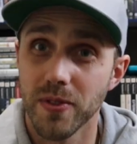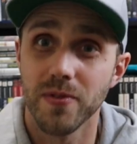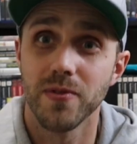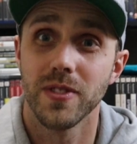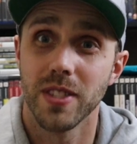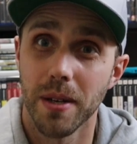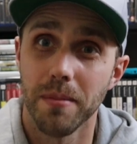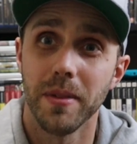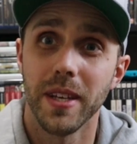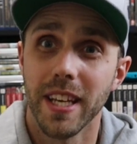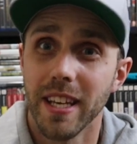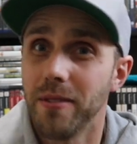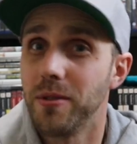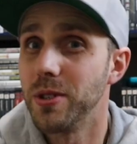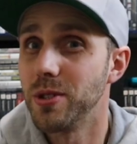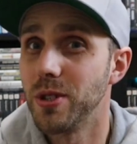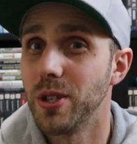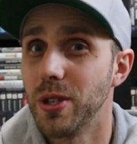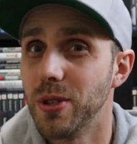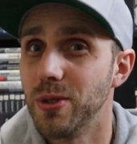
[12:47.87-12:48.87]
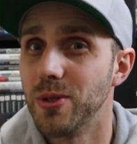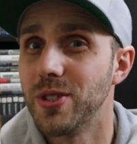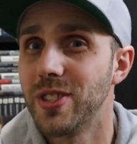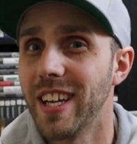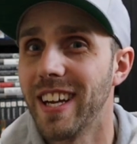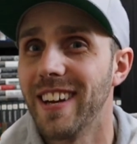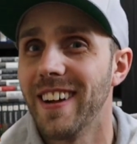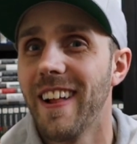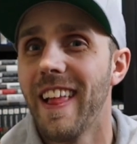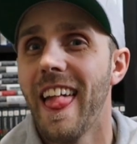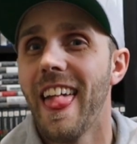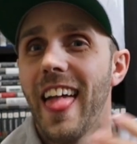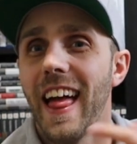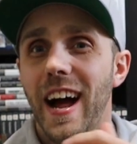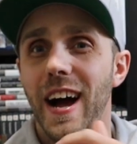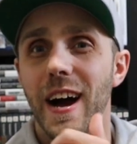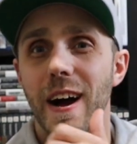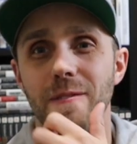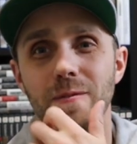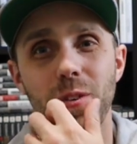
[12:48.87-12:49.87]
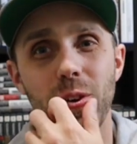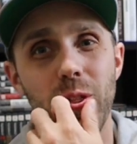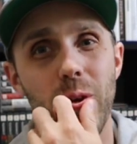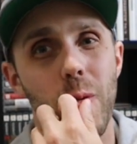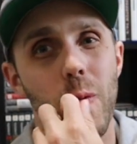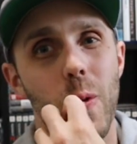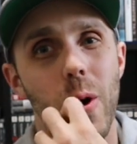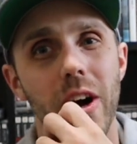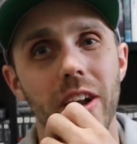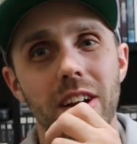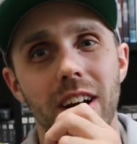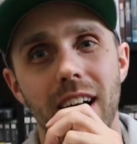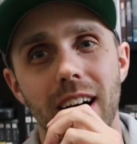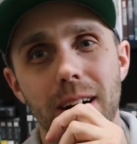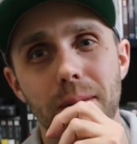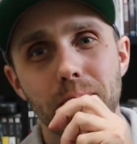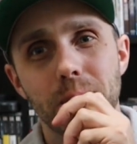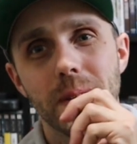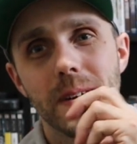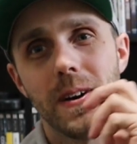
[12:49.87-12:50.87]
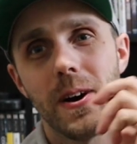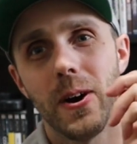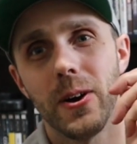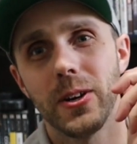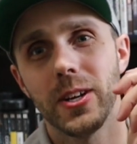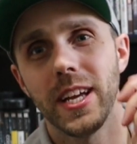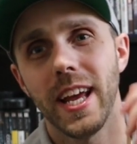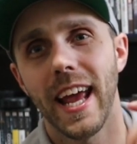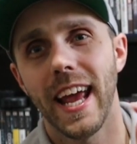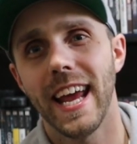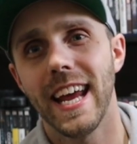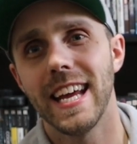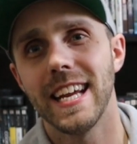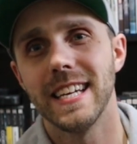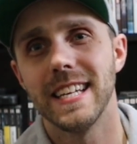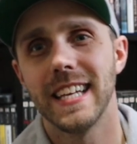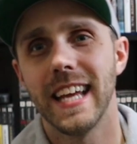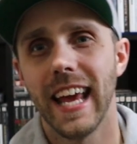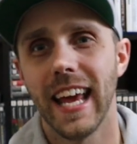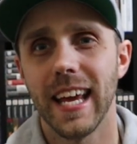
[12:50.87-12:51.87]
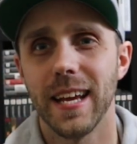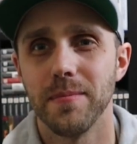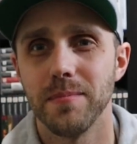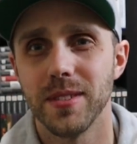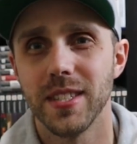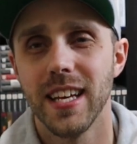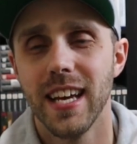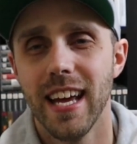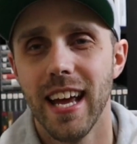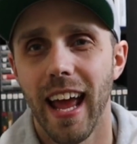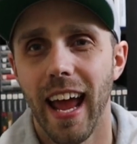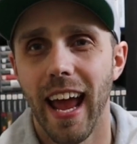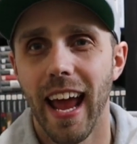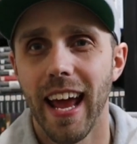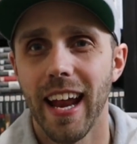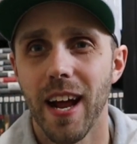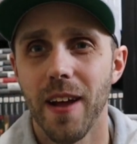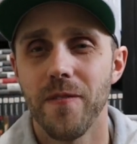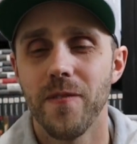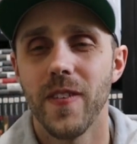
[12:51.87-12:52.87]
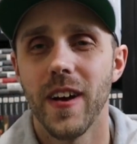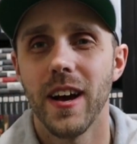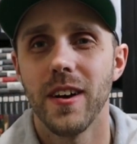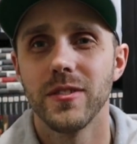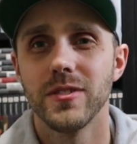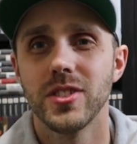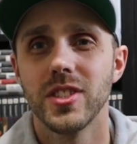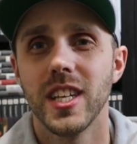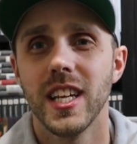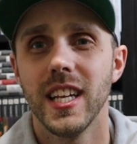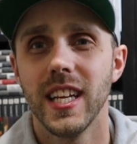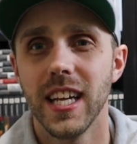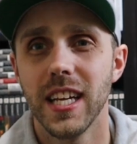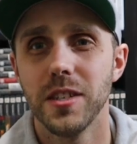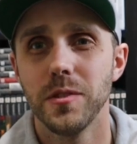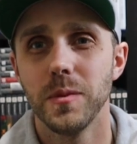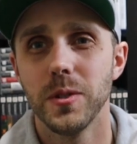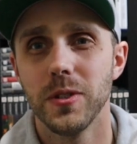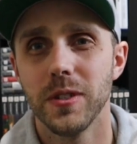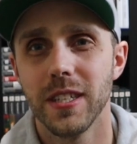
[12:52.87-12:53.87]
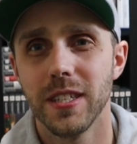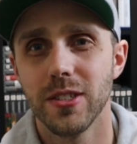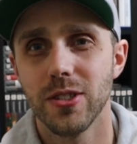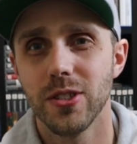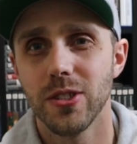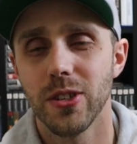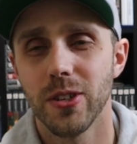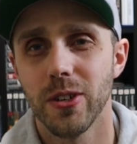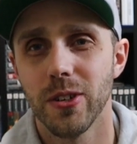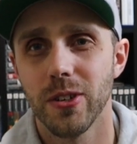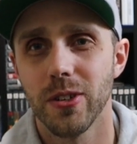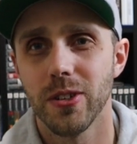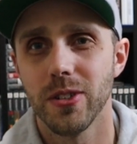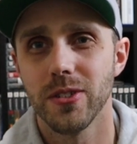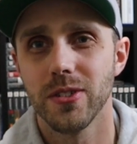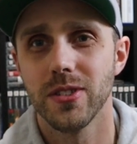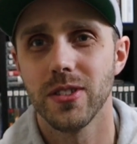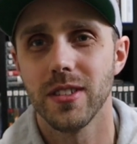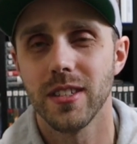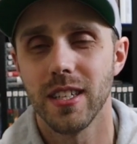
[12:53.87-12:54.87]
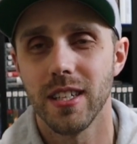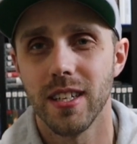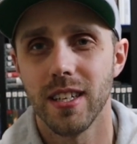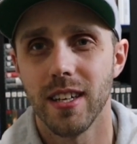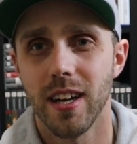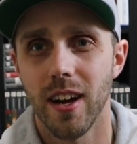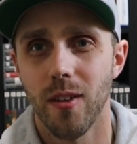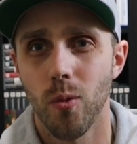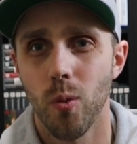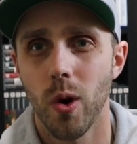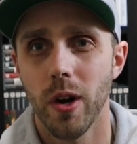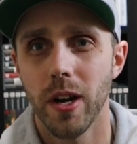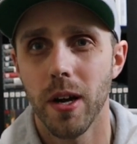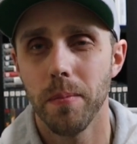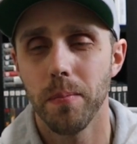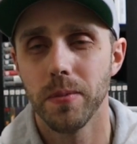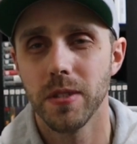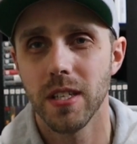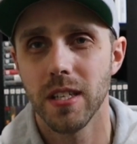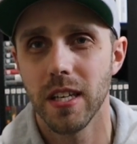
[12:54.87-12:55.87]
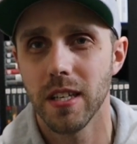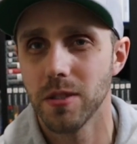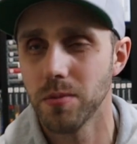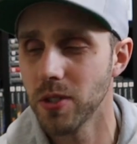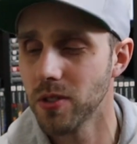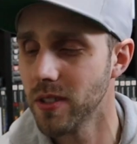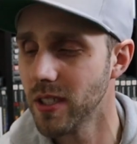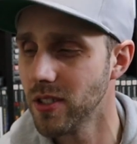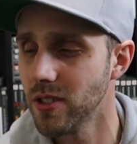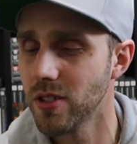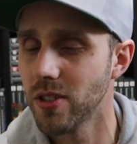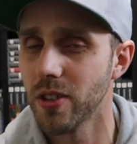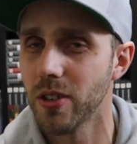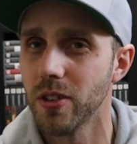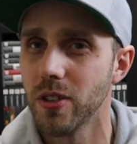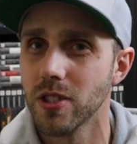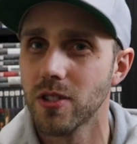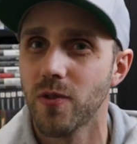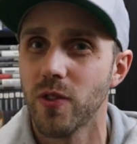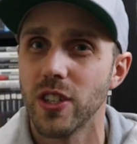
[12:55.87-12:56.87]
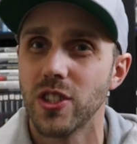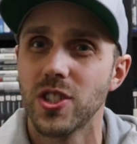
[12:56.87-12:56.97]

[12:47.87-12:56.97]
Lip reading: to me it was a huge sale for the 1-Up arcade games, and I found Teenage Mutant Ninja Turtles, the 1-Up Teenage Mutant Ninja Turtles for